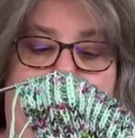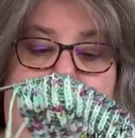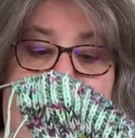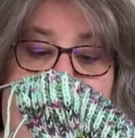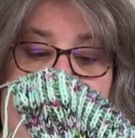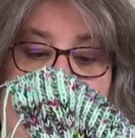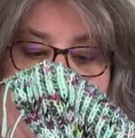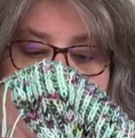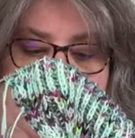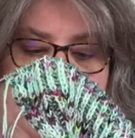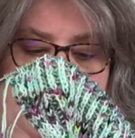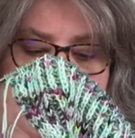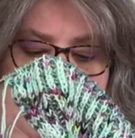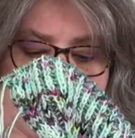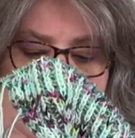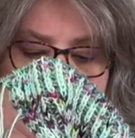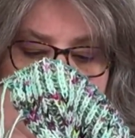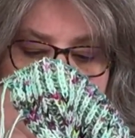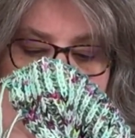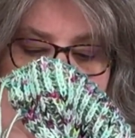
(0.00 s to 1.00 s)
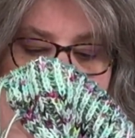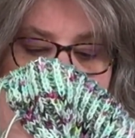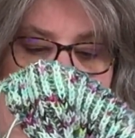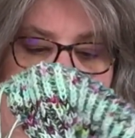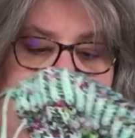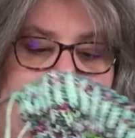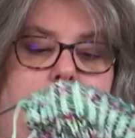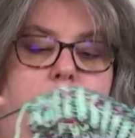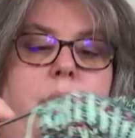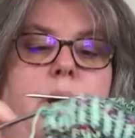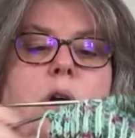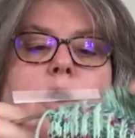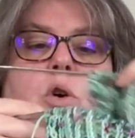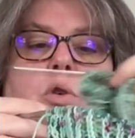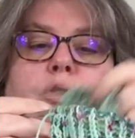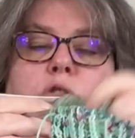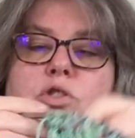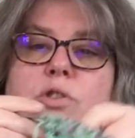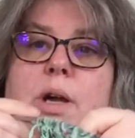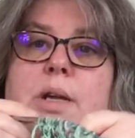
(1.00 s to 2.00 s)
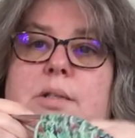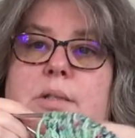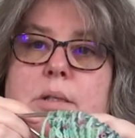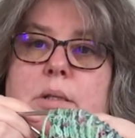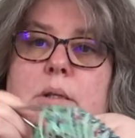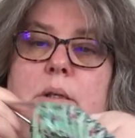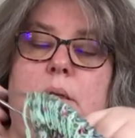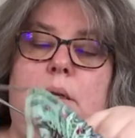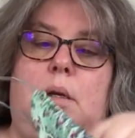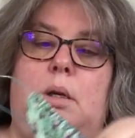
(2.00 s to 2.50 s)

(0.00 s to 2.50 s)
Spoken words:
brighter, or a contrast